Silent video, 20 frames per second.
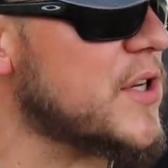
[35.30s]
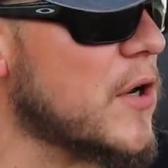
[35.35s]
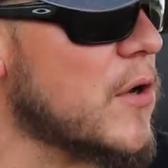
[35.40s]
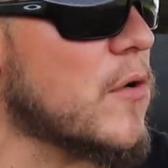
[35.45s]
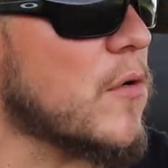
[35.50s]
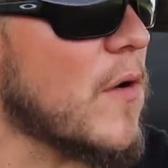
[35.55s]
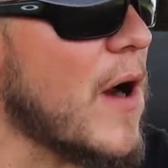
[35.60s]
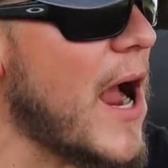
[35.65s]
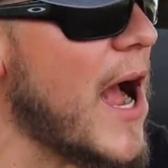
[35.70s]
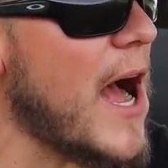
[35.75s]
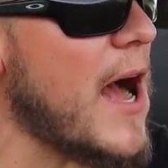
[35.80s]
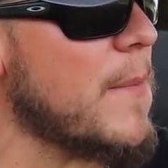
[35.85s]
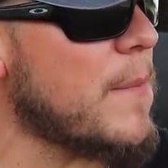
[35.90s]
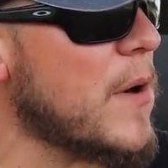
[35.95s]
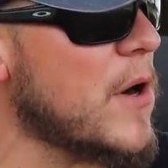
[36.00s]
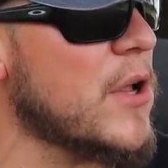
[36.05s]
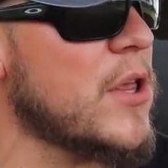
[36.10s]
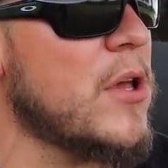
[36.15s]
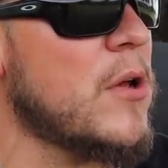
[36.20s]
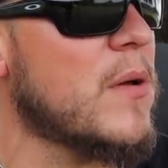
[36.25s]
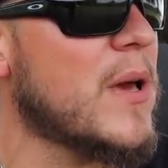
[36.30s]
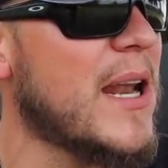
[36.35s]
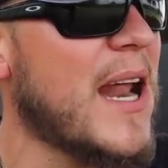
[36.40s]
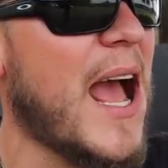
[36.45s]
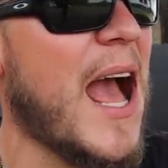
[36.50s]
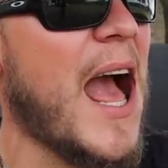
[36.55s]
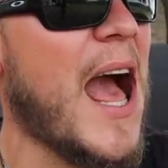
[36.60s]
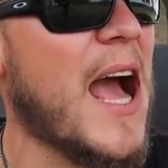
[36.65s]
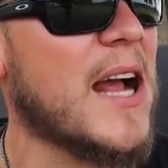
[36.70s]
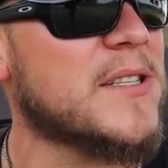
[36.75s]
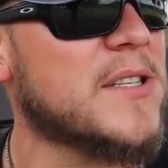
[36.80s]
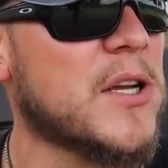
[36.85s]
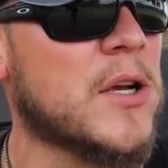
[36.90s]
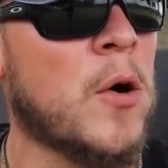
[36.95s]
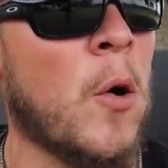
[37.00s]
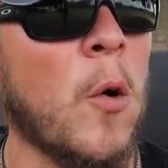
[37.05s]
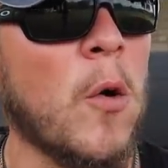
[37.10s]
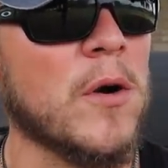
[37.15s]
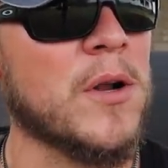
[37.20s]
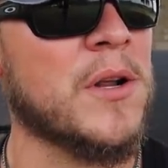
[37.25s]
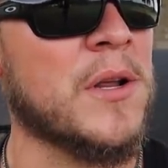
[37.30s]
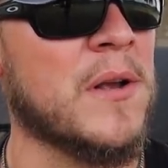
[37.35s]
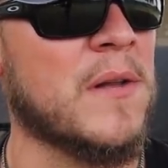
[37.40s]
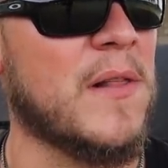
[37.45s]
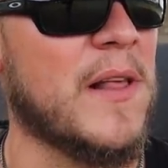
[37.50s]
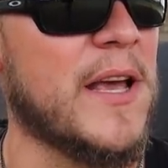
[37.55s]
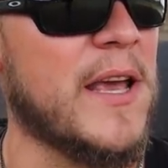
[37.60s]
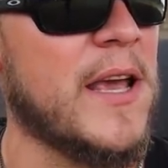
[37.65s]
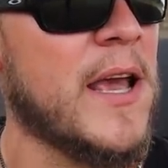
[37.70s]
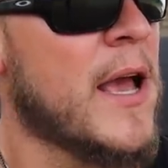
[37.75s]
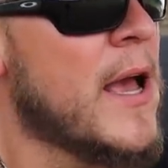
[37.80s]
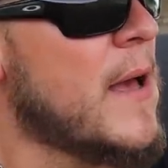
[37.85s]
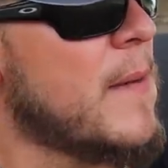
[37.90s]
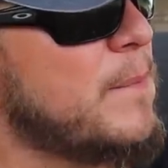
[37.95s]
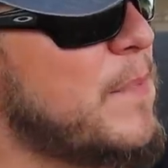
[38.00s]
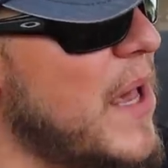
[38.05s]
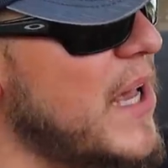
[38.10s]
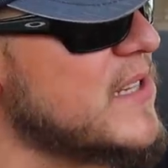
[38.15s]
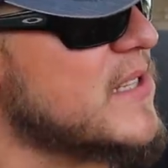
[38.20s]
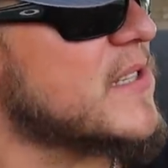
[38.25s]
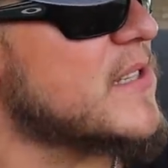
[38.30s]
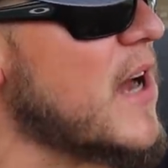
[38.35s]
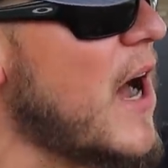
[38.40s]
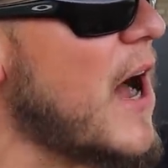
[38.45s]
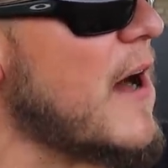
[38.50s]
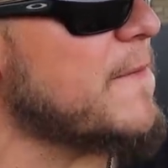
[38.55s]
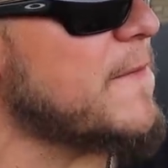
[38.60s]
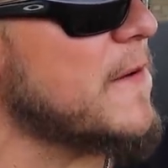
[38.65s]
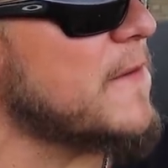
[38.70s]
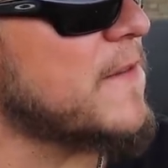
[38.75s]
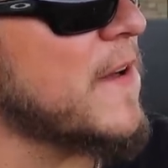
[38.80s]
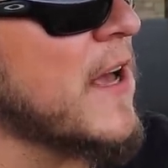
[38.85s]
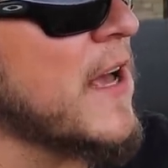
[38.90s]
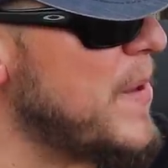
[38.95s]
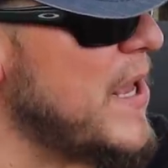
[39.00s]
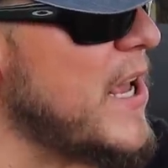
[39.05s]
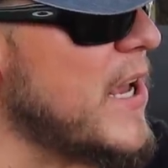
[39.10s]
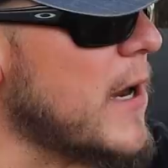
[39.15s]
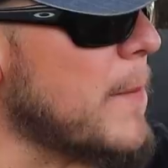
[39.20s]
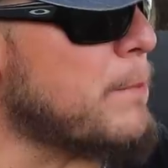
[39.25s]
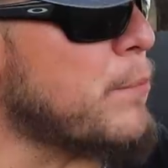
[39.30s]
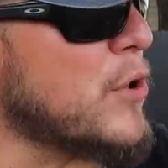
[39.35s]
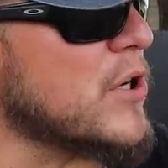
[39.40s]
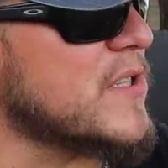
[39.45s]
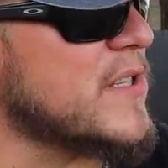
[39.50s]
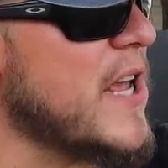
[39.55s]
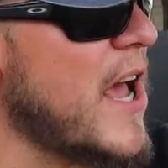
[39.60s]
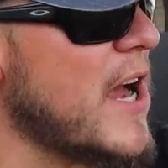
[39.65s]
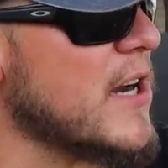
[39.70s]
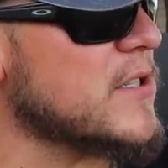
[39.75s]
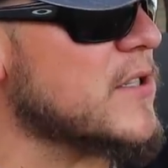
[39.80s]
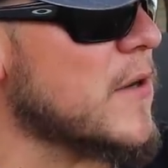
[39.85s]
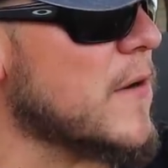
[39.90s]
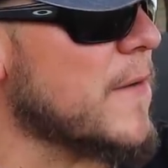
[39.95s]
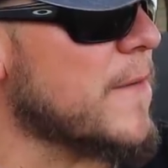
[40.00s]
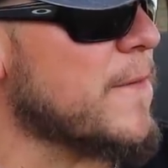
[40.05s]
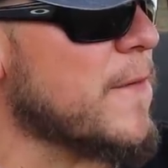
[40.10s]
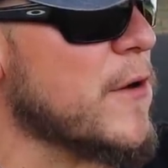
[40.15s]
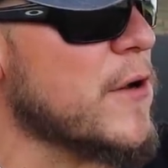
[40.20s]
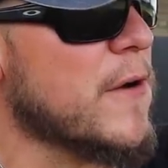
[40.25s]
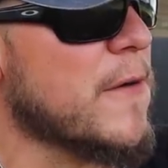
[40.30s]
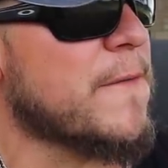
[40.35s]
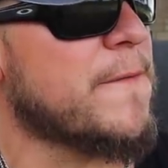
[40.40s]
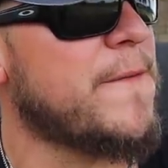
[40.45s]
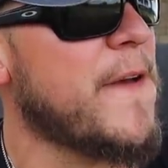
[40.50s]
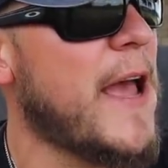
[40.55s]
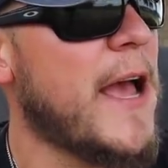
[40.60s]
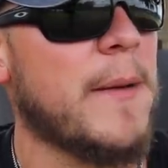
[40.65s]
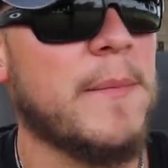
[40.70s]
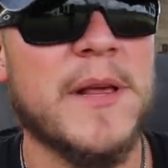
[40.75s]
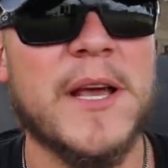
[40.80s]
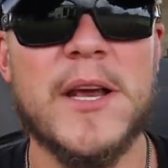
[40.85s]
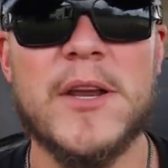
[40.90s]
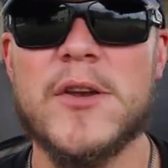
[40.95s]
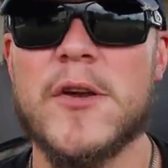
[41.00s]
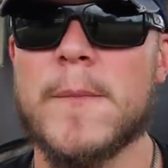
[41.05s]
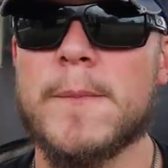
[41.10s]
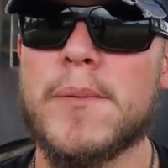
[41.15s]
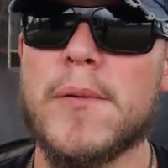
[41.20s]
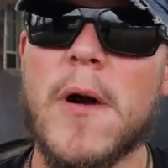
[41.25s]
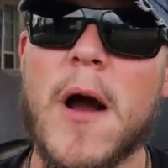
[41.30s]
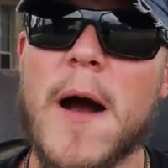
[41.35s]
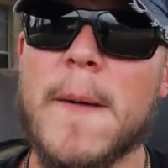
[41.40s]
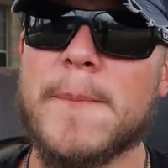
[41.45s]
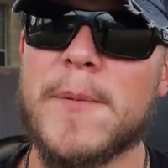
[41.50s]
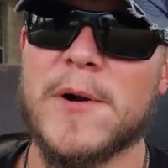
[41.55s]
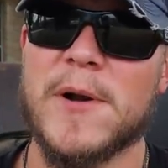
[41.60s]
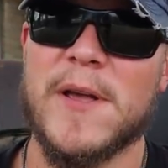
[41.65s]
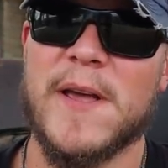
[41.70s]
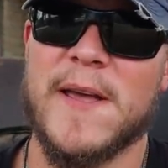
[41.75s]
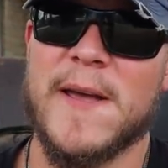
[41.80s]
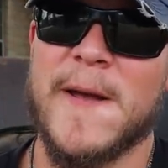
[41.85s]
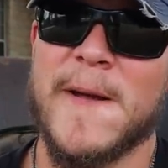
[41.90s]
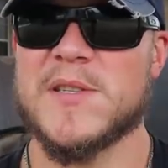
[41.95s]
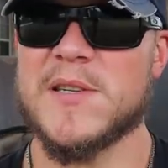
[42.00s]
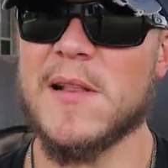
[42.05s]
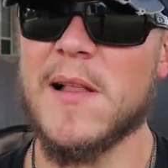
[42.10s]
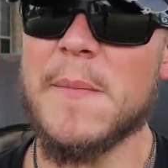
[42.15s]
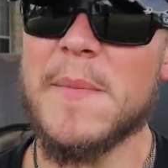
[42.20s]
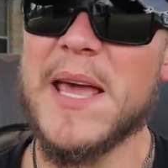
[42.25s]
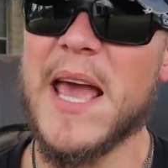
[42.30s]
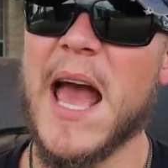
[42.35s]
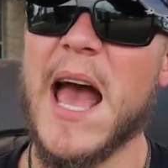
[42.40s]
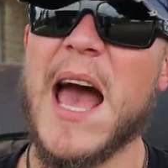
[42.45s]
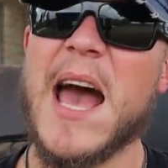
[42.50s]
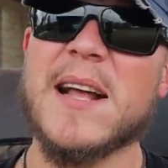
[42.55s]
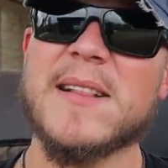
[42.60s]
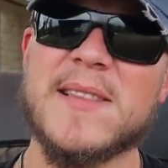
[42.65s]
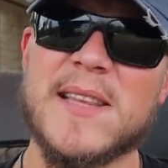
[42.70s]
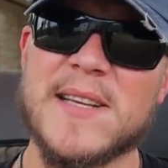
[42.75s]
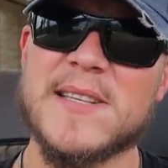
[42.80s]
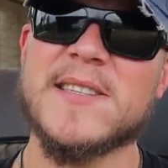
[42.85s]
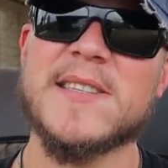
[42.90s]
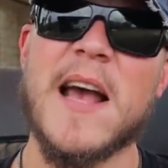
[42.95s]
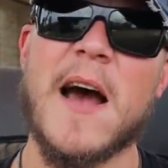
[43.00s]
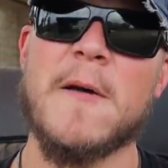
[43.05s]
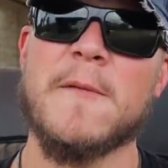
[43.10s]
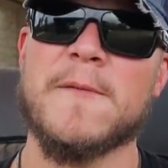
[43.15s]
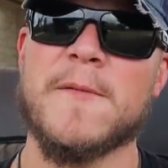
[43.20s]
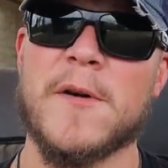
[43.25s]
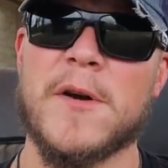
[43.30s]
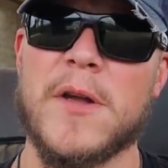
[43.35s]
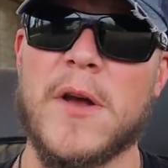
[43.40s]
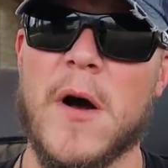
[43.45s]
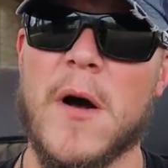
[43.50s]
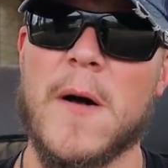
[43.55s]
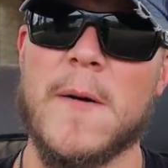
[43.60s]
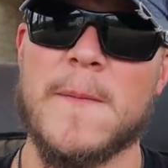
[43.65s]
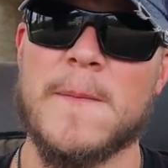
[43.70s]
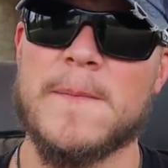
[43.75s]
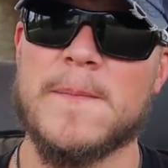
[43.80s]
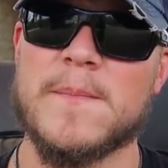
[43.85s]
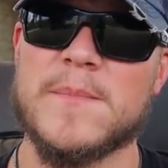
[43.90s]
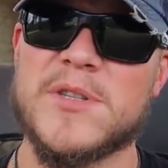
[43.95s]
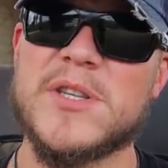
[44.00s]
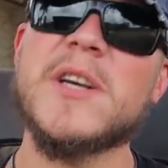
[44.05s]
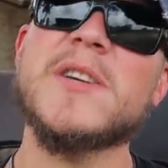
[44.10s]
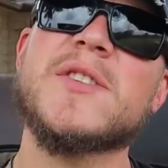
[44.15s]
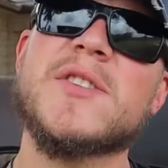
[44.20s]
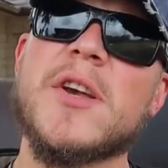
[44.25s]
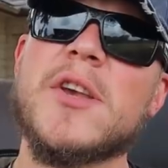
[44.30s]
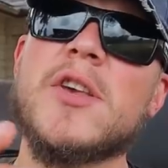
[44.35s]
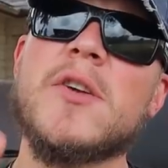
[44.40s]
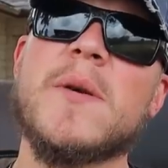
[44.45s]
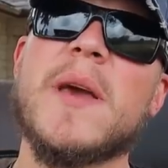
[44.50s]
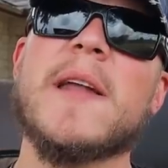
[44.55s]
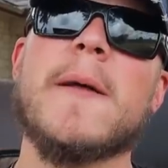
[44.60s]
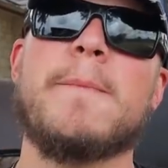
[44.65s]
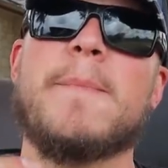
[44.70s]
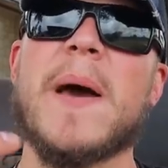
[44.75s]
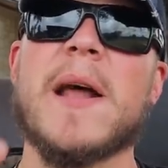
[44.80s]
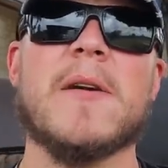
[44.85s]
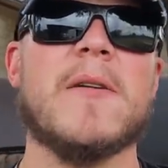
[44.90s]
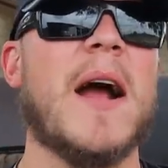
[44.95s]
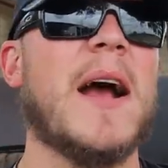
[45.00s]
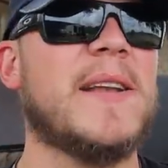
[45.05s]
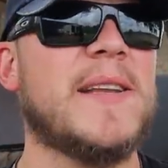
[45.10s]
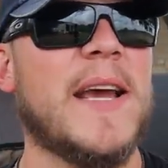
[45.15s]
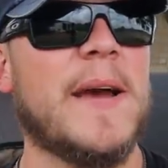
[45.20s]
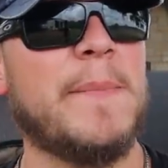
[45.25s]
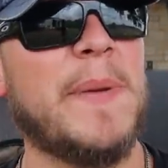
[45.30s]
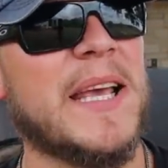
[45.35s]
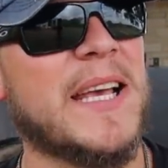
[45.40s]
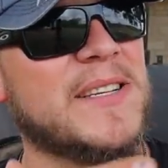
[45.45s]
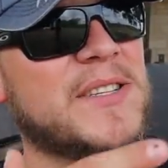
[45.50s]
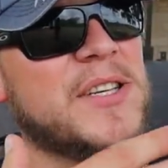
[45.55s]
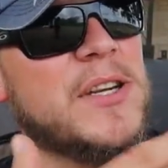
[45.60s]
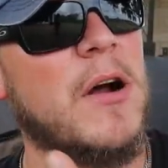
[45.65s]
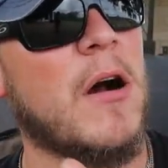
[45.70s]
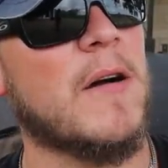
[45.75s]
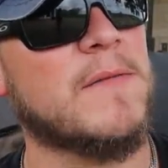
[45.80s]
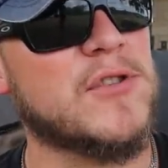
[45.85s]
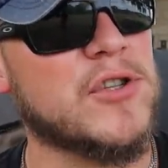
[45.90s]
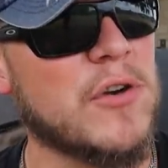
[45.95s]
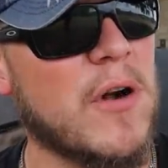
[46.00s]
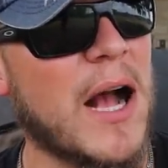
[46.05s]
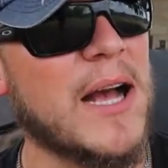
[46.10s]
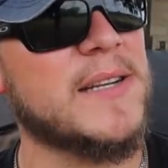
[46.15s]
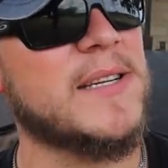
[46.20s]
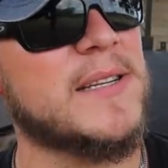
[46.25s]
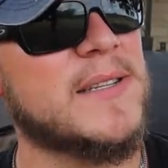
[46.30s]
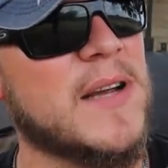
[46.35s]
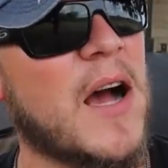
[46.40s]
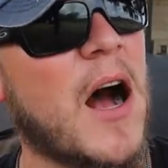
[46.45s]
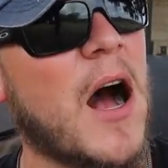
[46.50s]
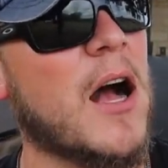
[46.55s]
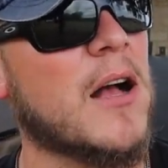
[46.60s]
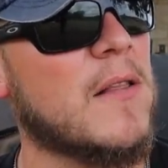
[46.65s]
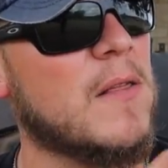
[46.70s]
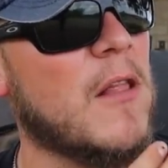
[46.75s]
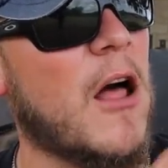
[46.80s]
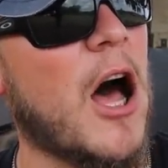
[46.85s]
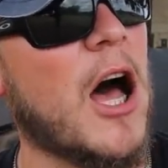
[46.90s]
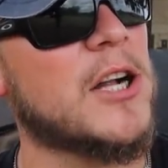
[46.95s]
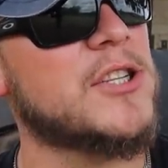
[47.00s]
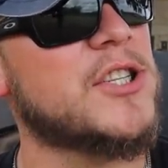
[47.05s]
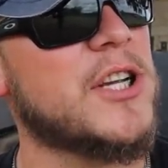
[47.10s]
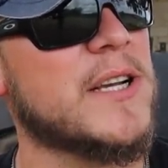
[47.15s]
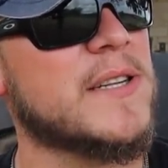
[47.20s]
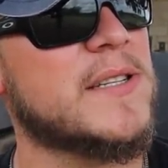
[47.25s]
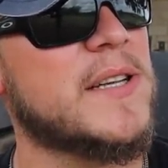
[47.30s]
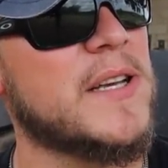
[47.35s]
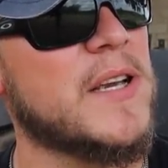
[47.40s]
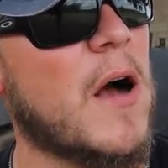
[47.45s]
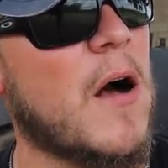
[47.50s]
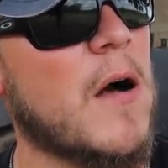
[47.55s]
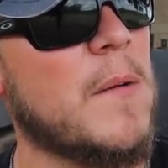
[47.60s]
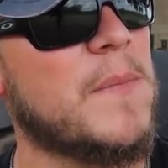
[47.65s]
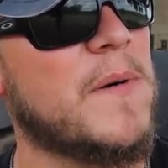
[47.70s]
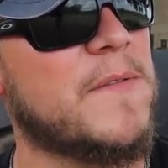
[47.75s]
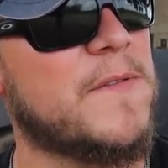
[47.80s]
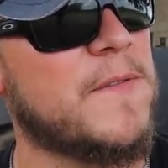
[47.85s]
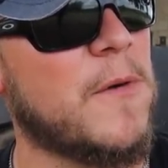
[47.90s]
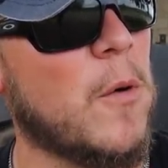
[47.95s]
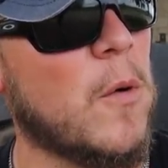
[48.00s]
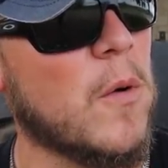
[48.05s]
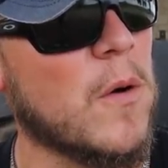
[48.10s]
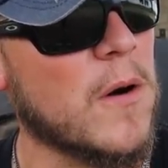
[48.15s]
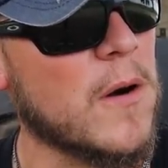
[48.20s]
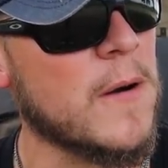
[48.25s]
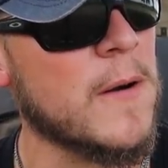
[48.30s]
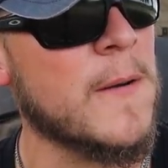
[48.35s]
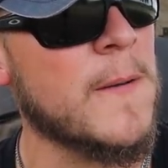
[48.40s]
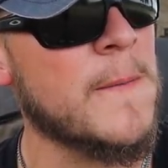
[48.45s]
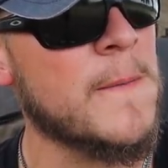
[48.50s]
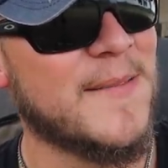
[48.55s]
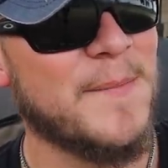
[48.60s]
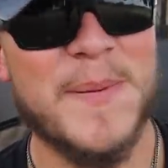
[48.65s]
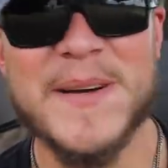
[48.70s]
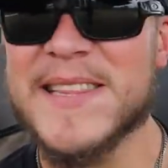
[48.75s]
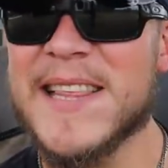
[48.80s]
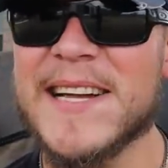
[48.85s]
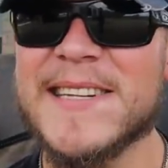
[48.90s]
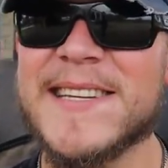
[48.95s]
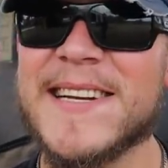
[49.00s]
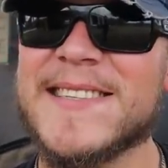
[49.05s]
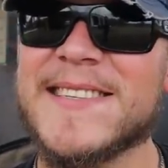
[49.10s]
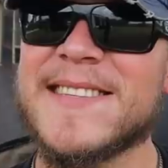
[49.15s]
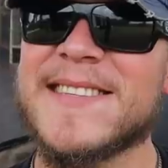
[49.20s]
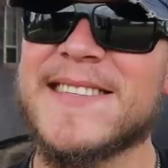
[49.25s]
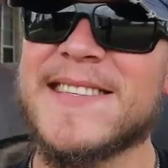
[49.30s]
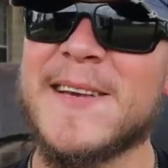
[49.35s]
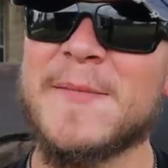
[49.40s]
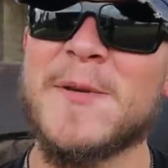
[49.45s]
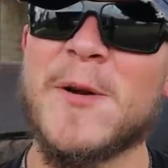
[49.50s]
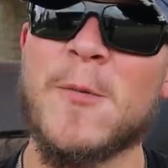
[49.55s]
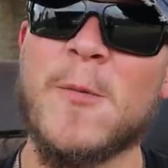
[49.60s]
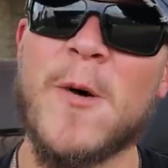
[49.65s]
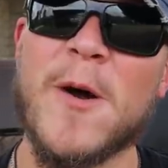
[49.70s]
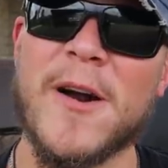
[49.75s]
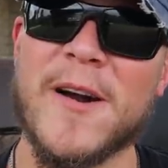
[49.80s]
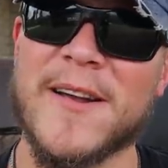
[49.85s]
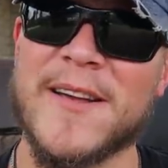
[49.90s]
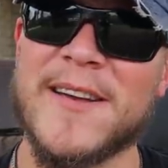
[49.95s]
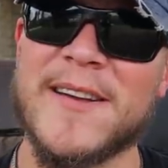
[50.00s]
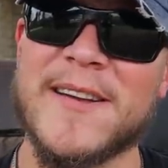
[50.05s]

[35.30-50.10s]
to grab, or are you gonna act accordingly based off of being a protector for your family and your property? So let me act this out for y'all just so you get a better idea because you know I've tried to talk logic to y'all before, but that doesn't seem to work.